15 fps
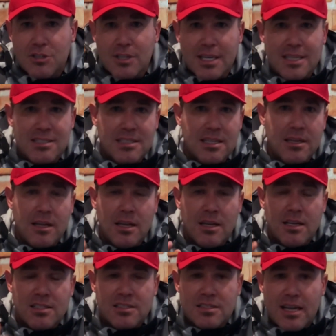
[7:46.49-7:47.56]
Like I said,
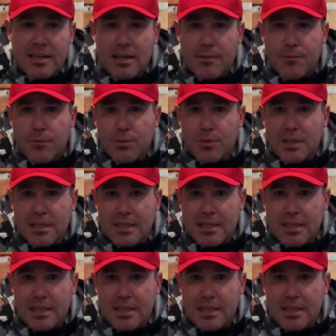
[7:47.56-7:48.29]
sign up for the